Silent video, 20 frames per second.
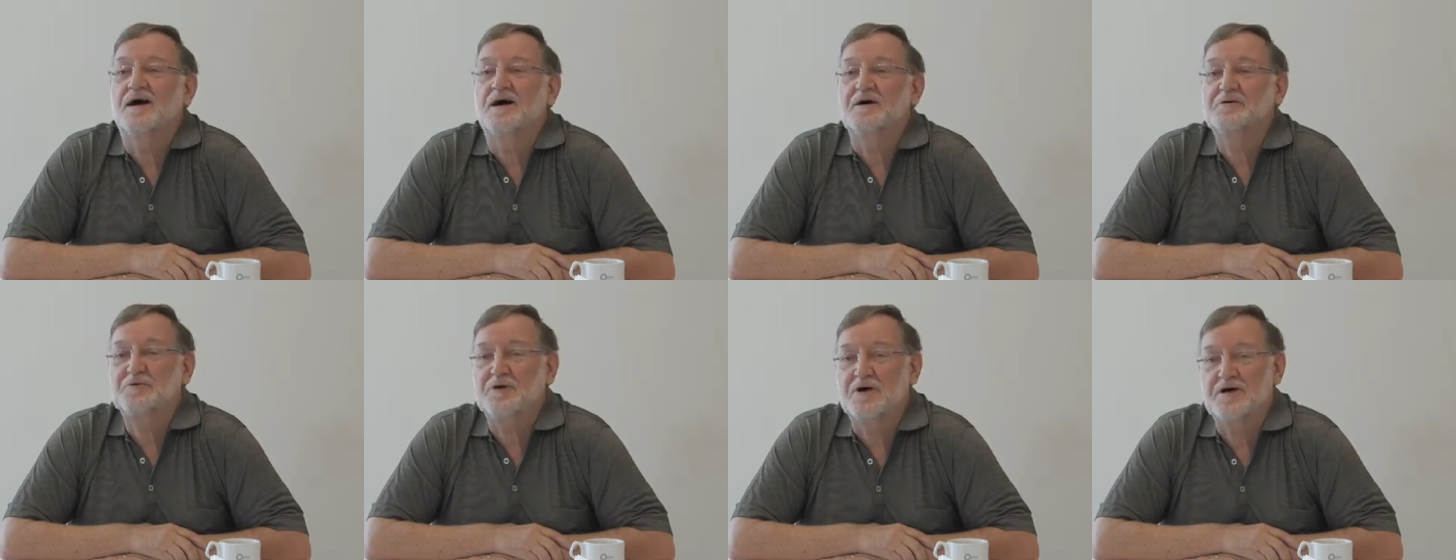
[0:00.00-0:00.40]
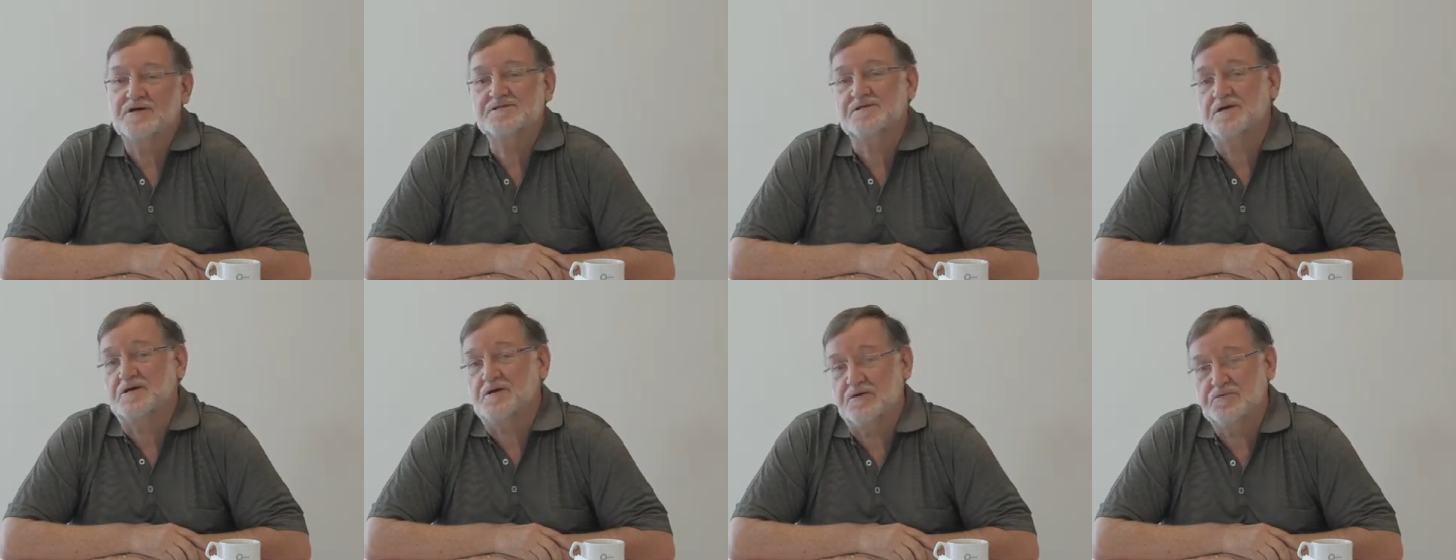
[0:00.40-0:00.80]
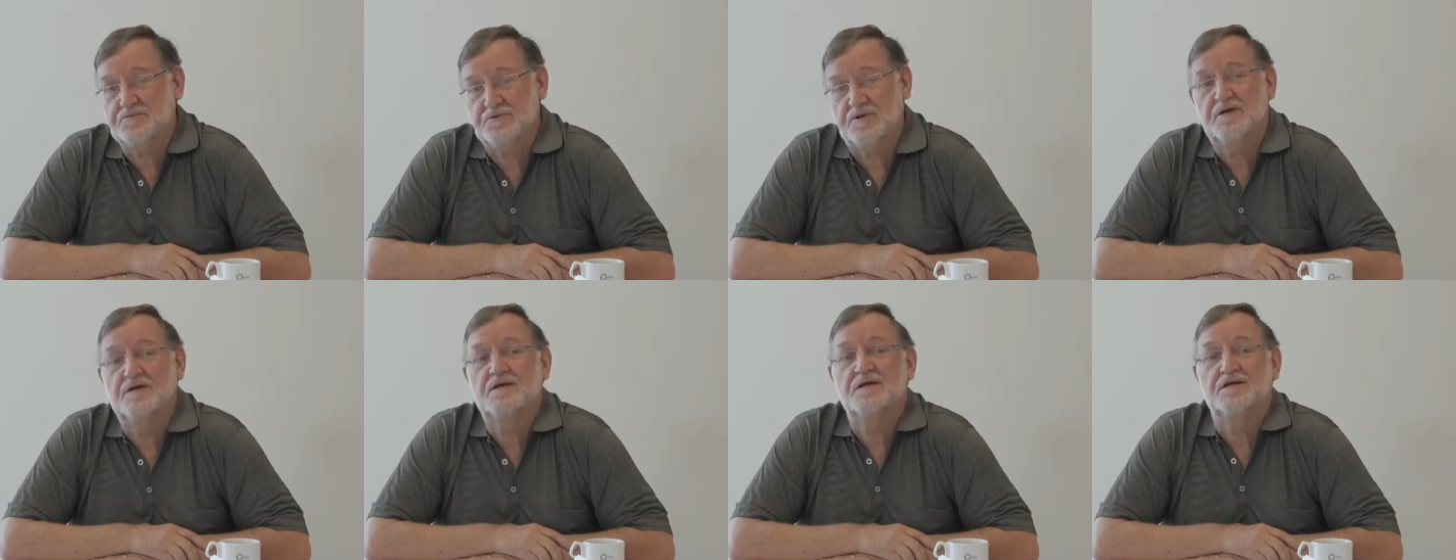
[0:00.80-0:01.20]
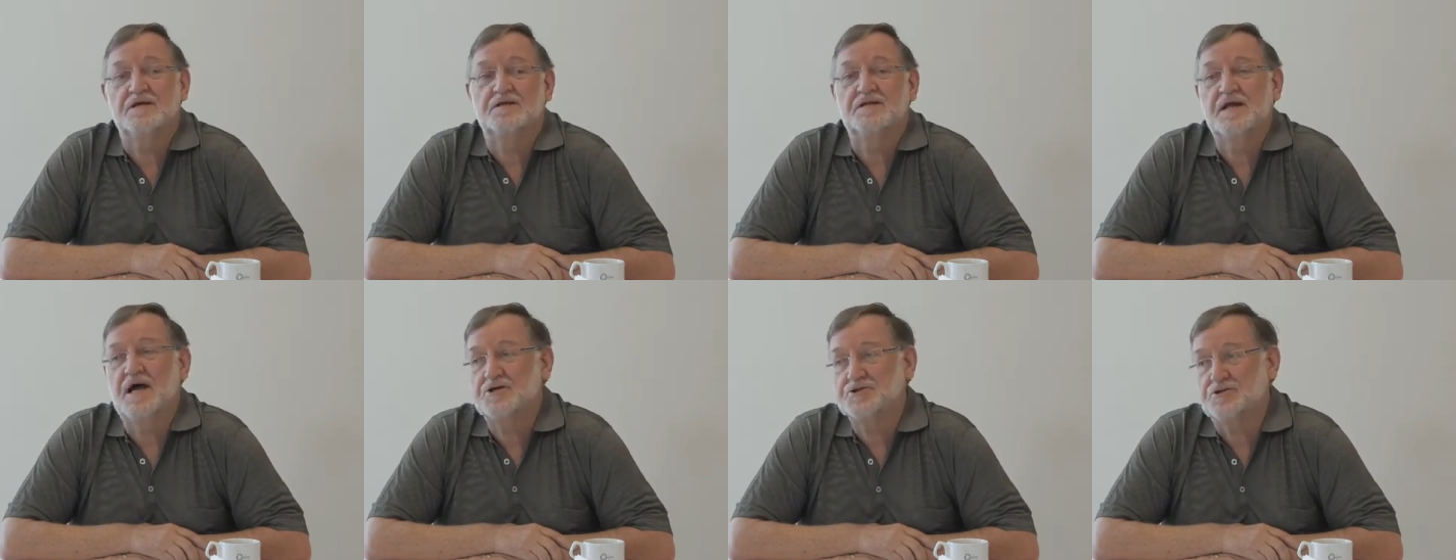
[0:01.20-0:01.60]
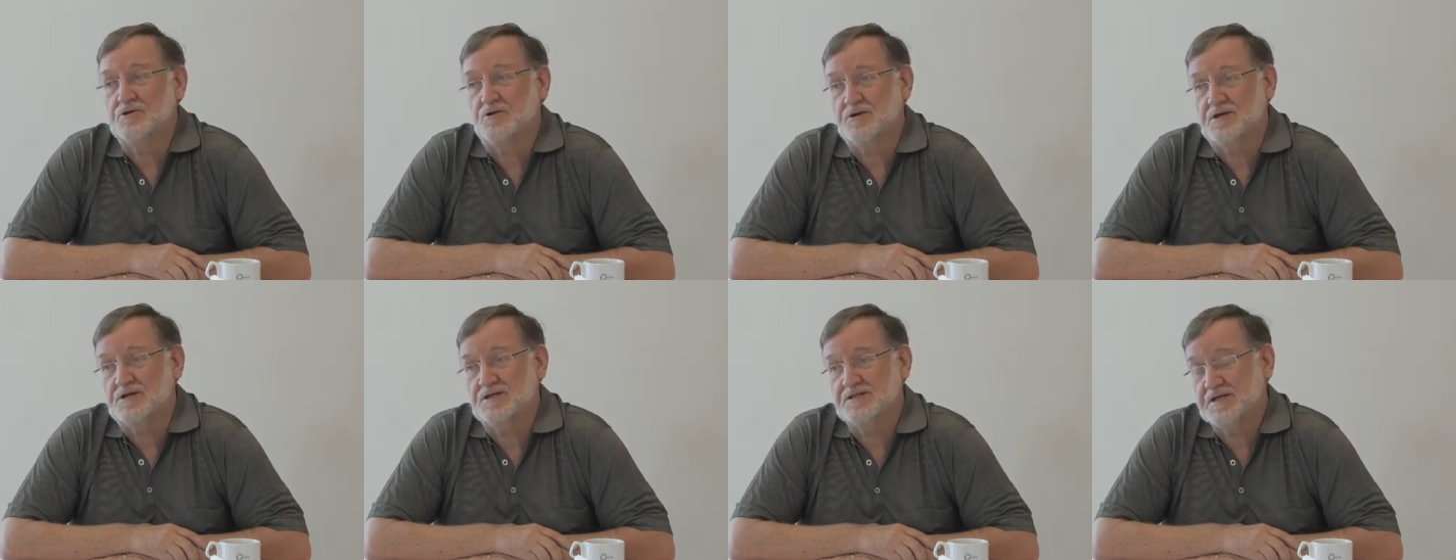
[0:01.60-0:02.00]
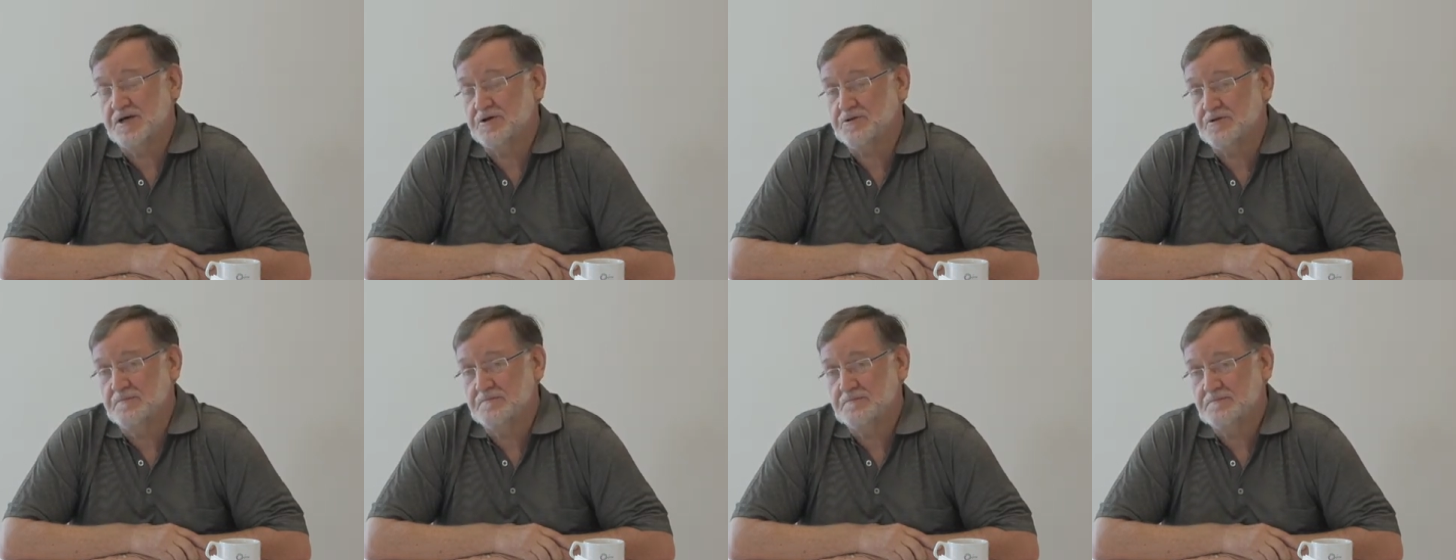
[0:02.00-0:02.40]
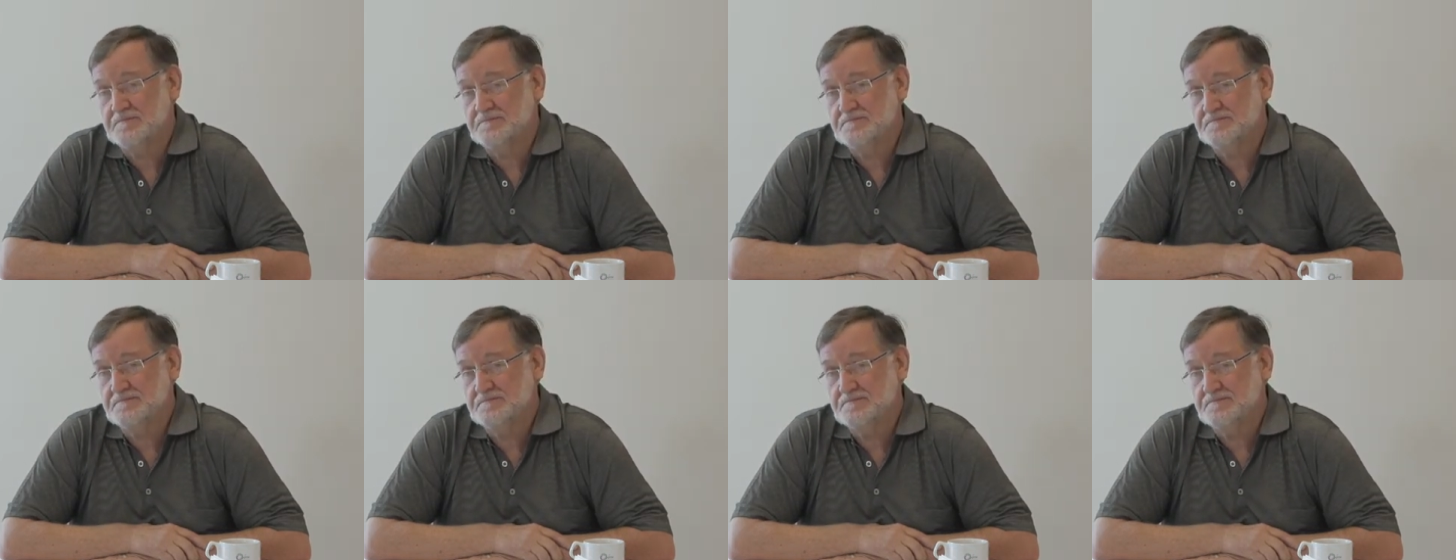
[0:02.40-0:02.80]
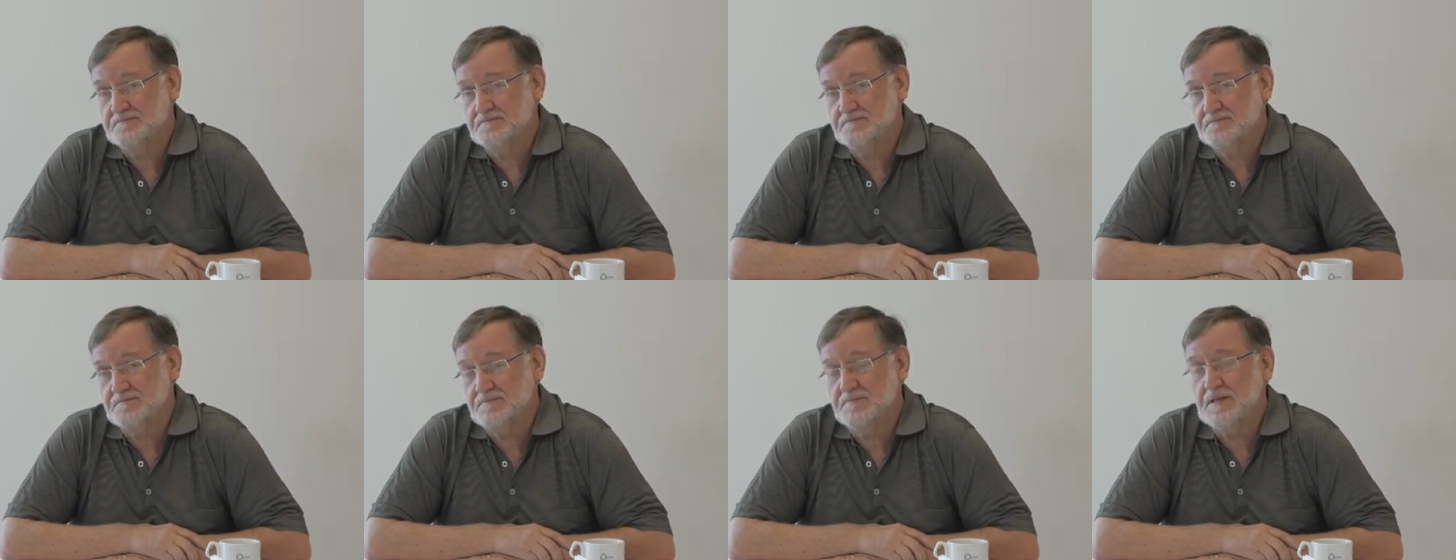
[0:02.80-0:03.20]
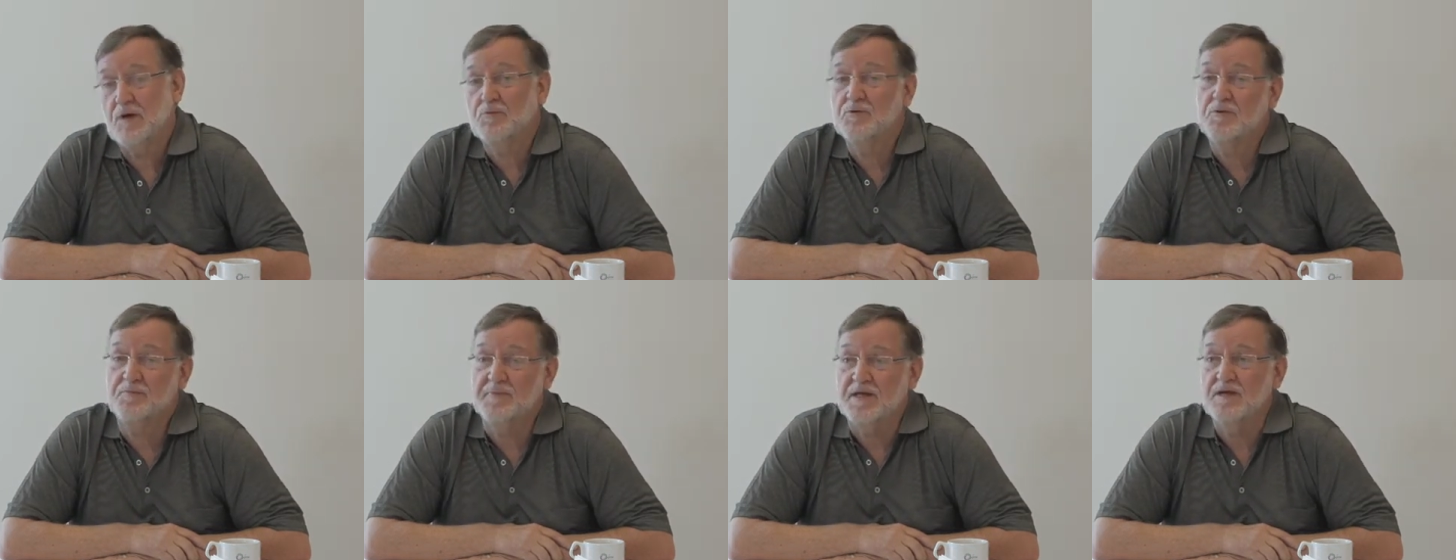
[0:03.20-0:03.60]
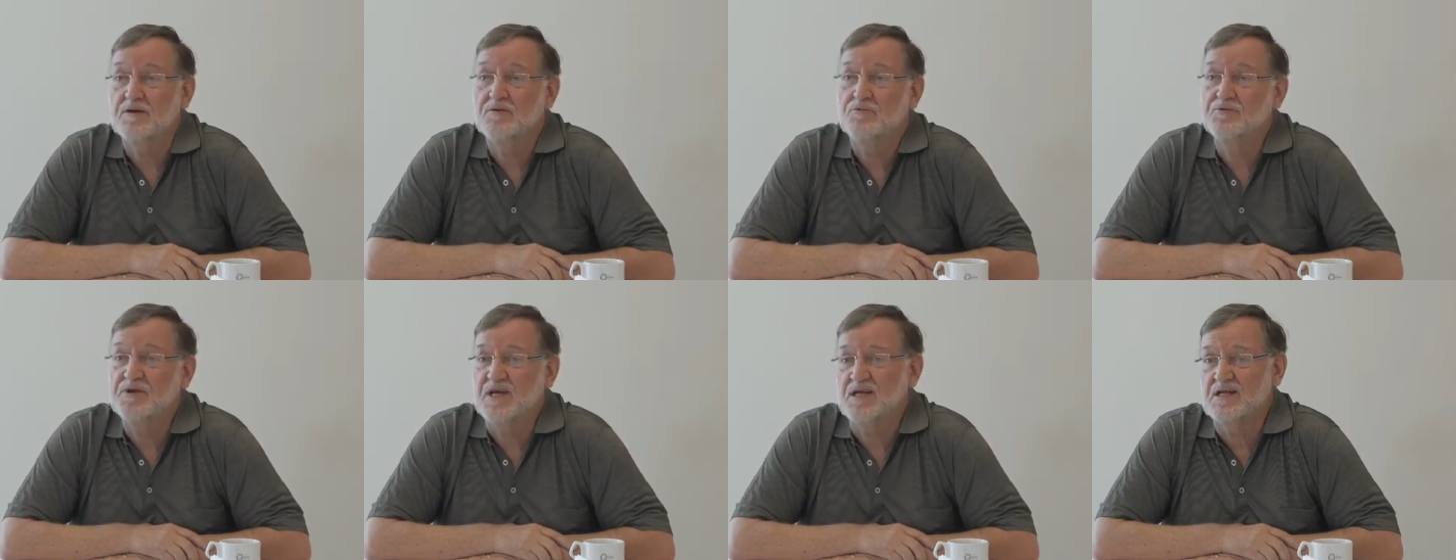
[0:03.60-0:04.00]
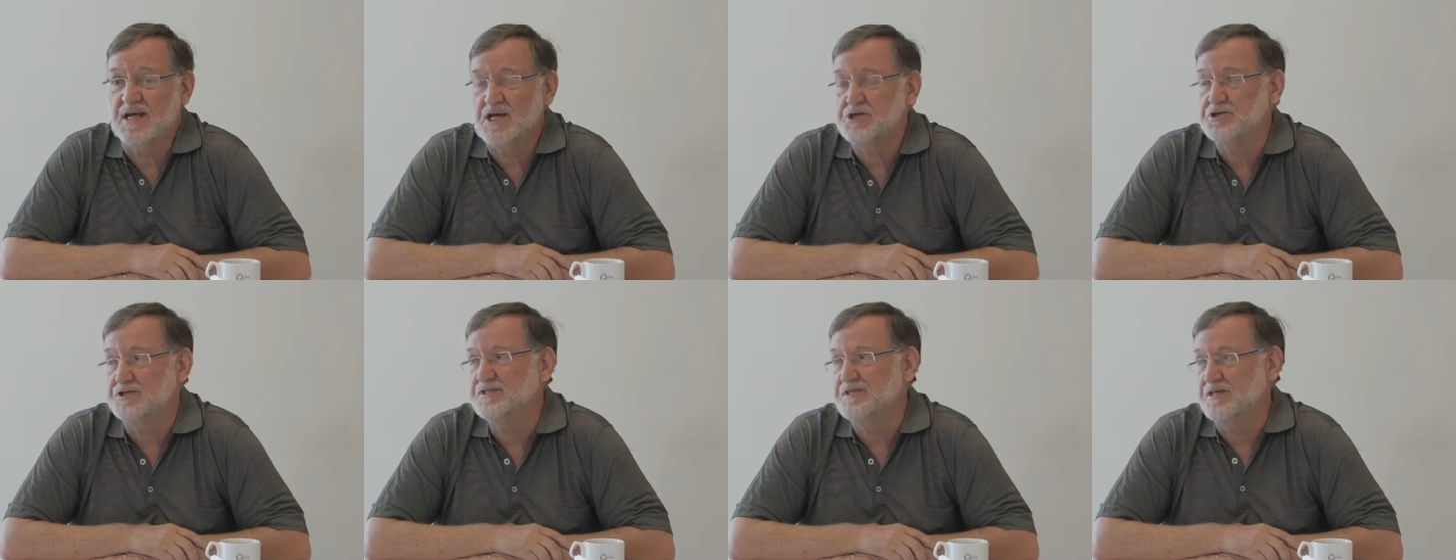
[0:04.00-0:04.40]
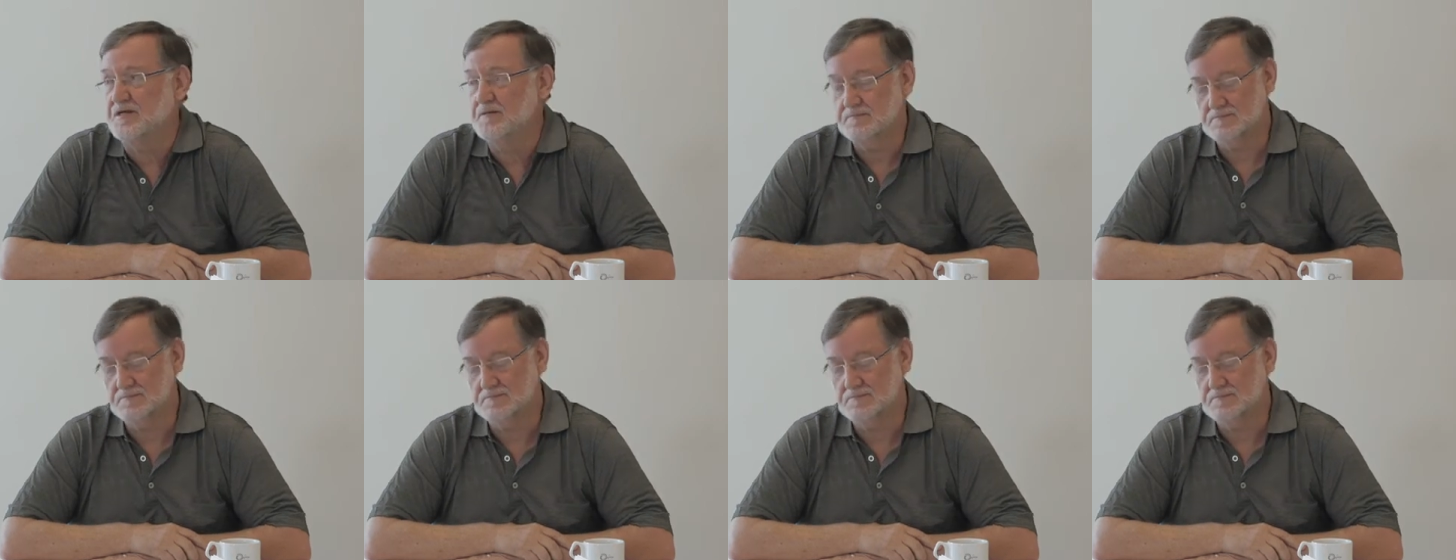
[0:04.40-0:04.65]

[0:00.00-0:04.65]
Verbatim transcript: across the country in a national organization. That Sounds would be like real agency.